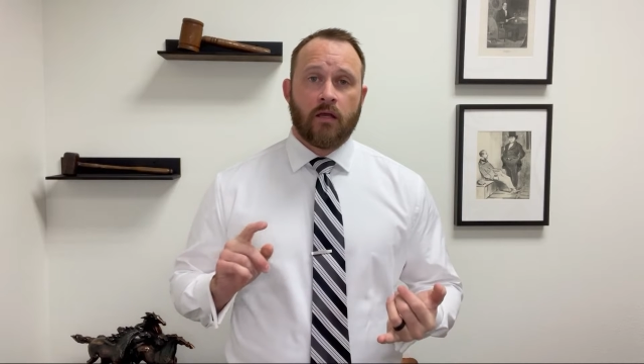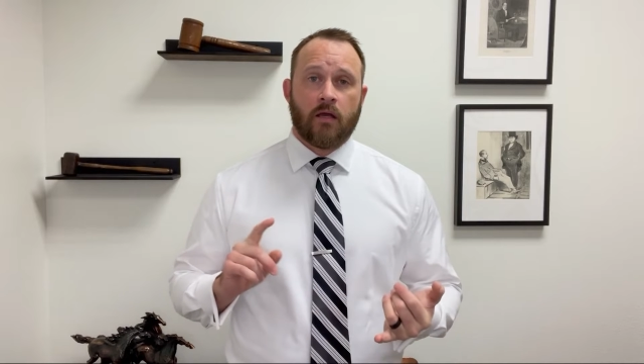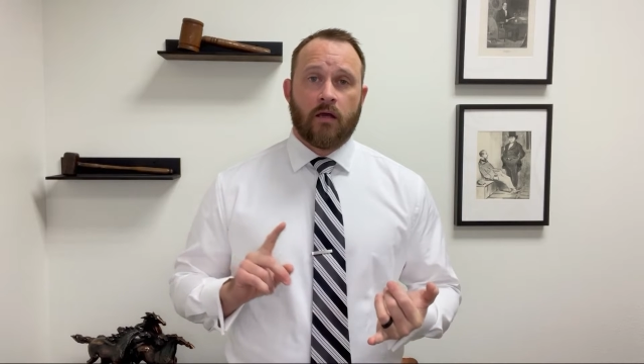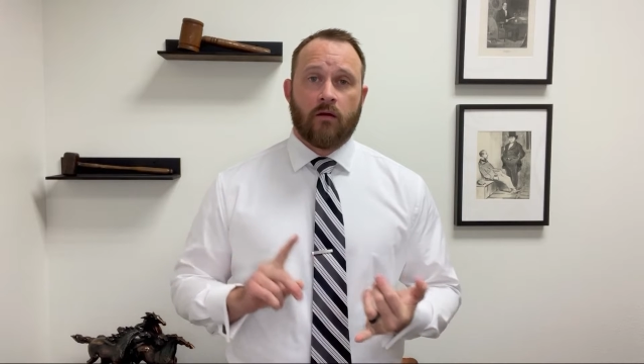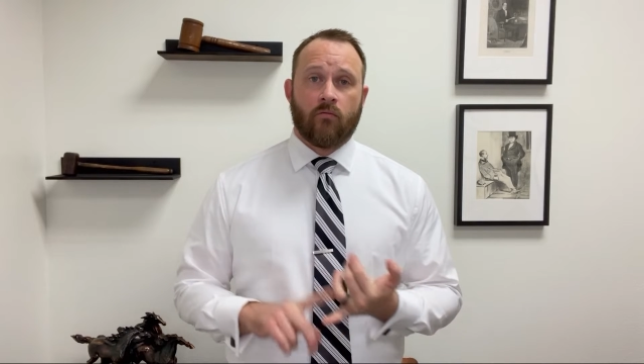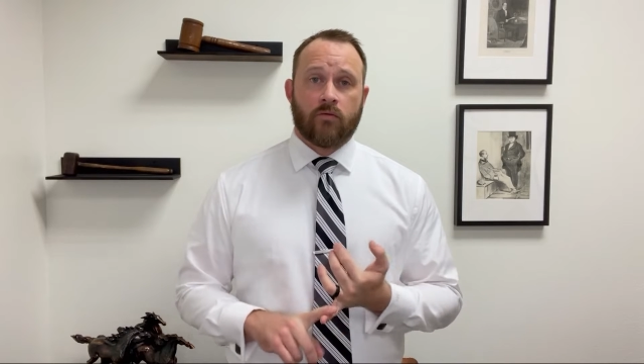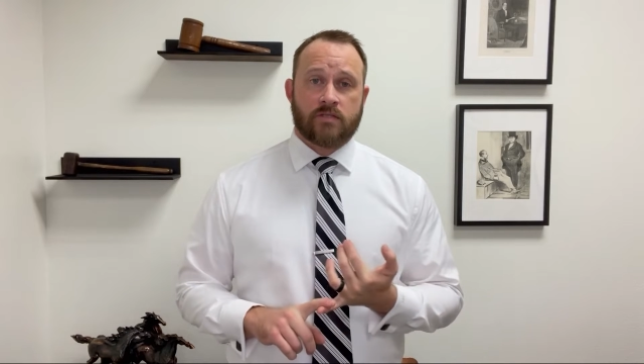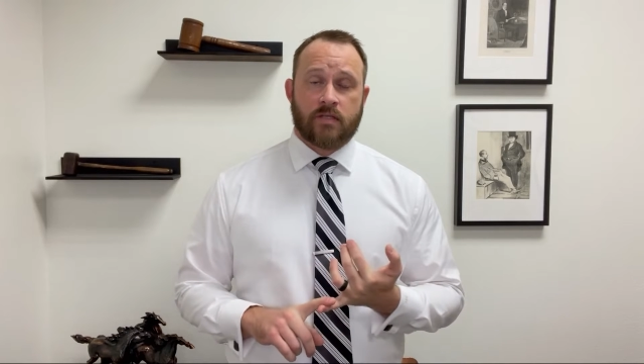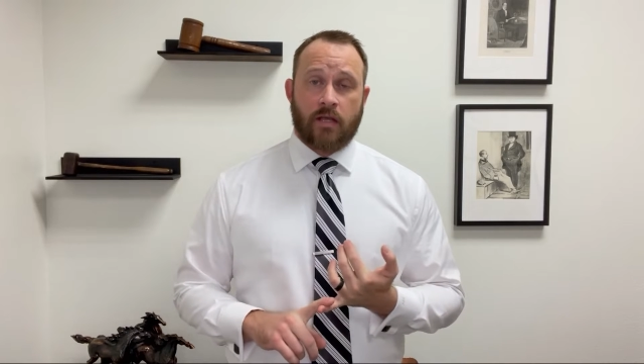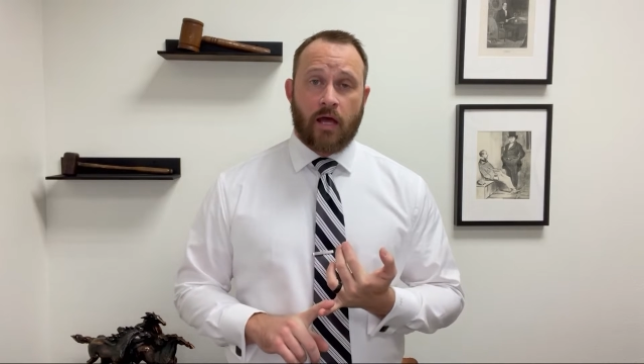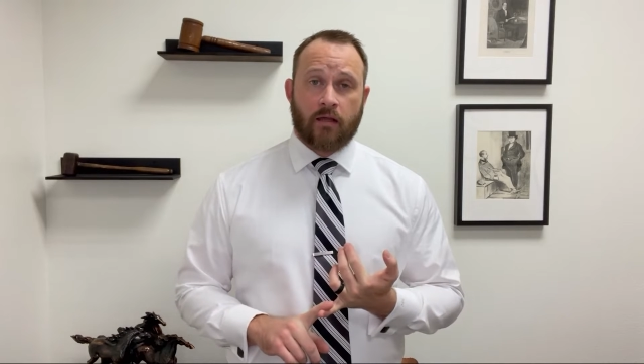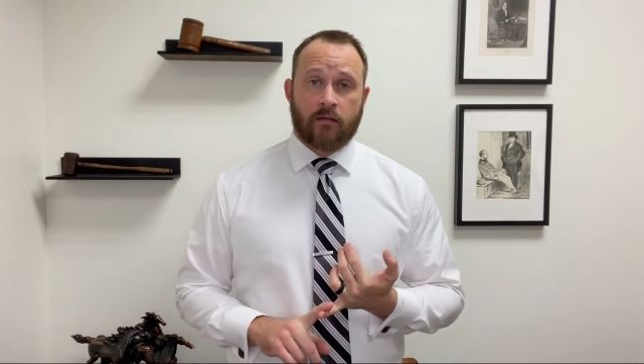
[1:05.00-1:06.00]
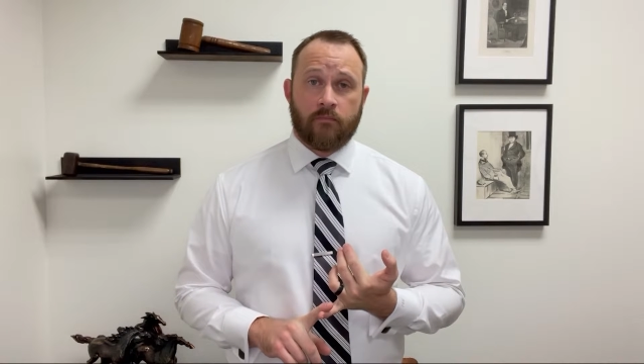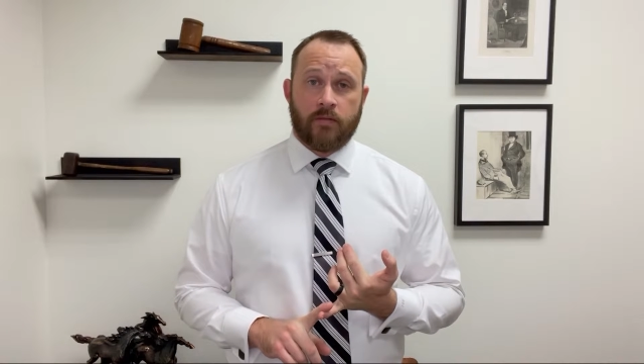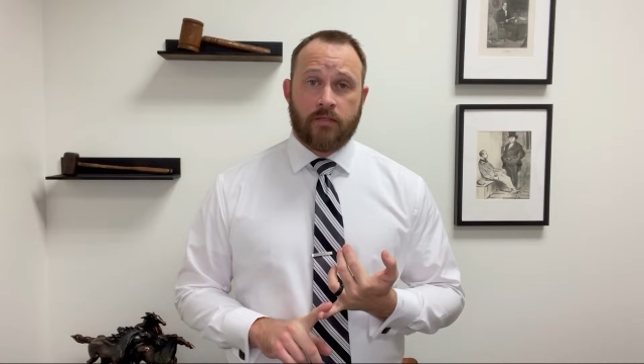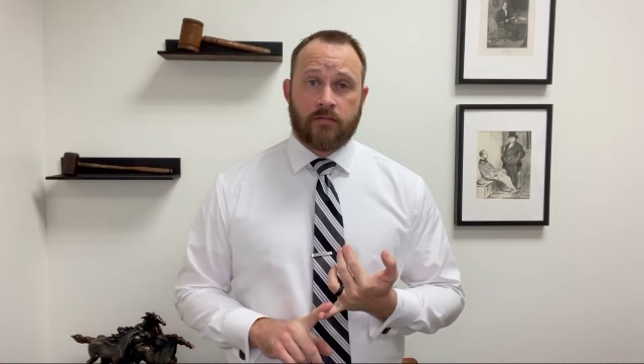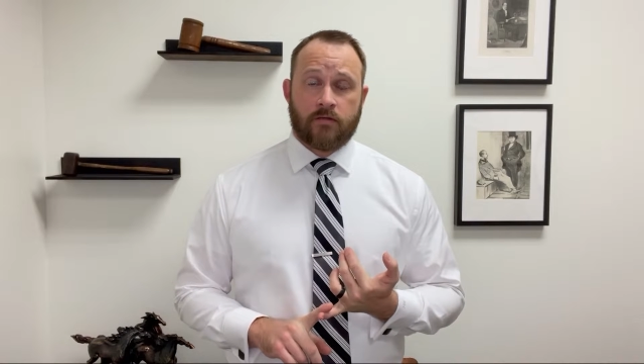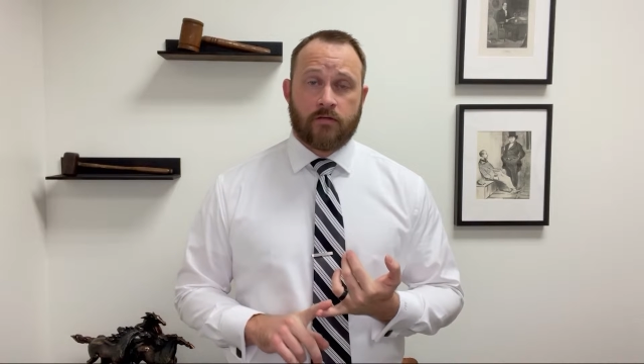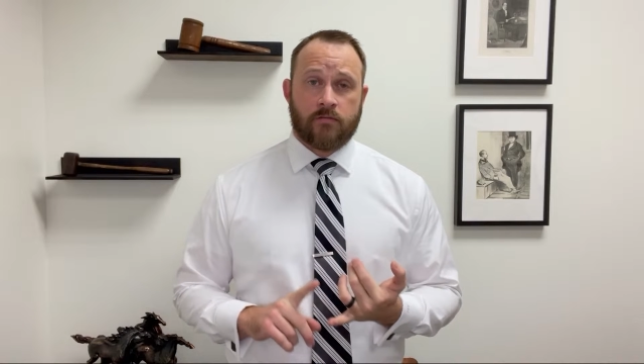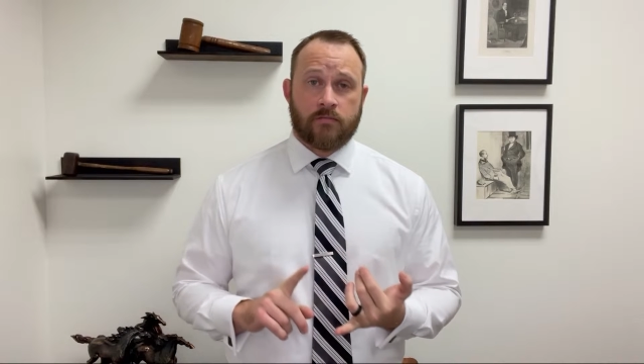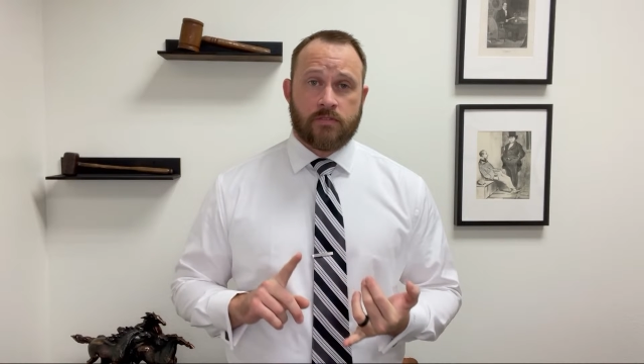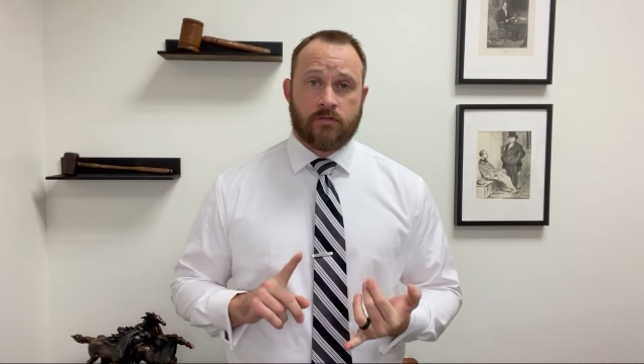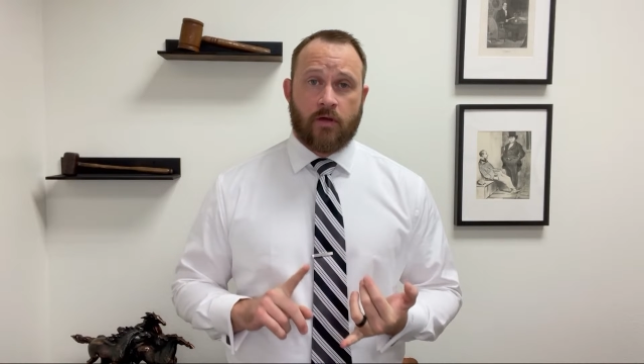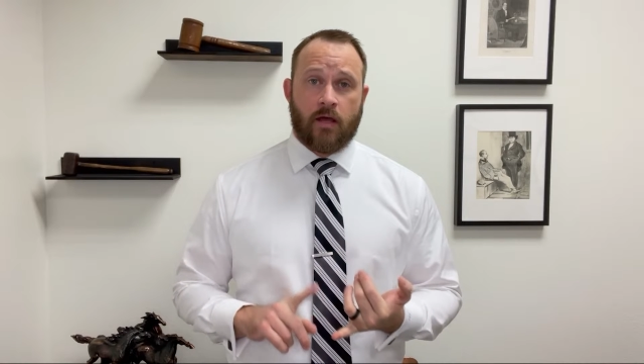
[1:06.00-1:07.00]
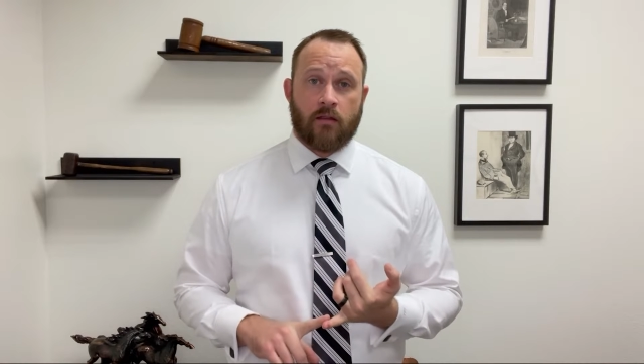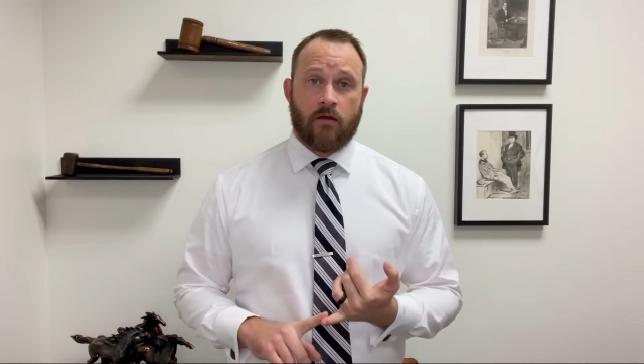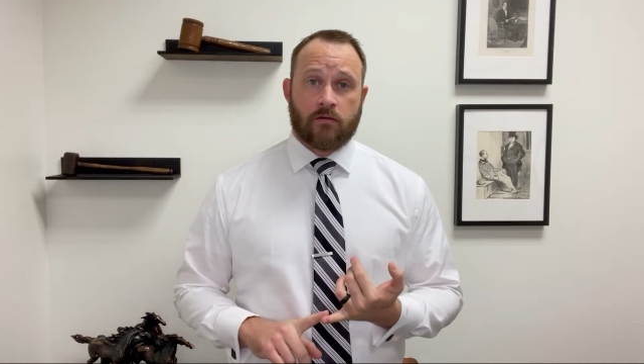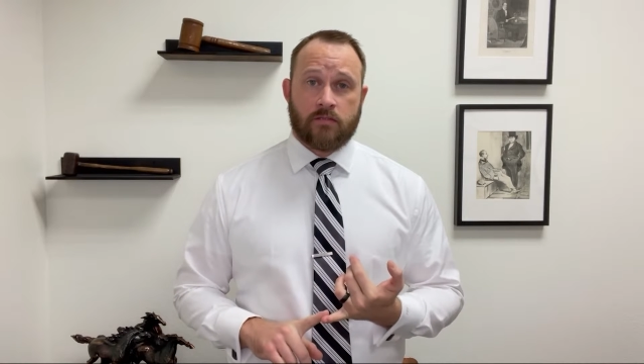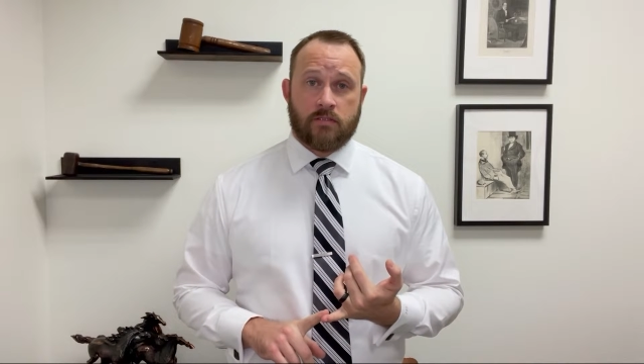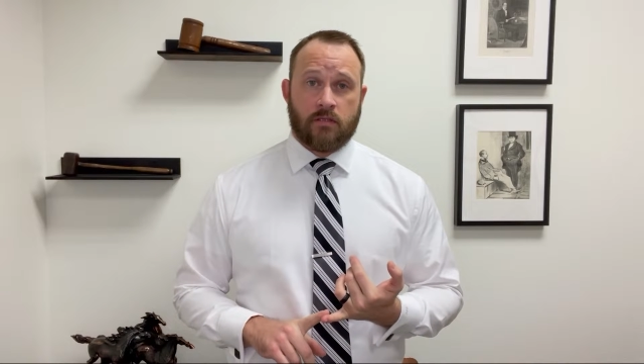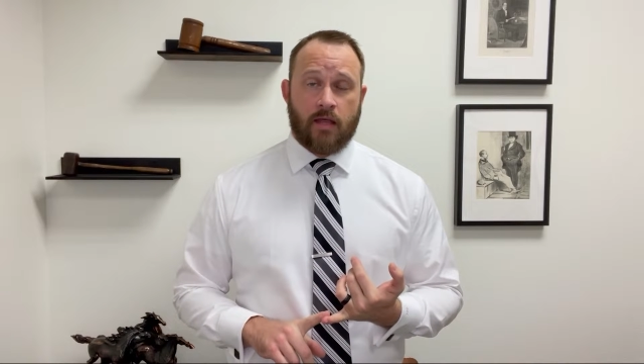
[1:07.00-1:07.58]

Uh, what's the non-compete term? So how long does it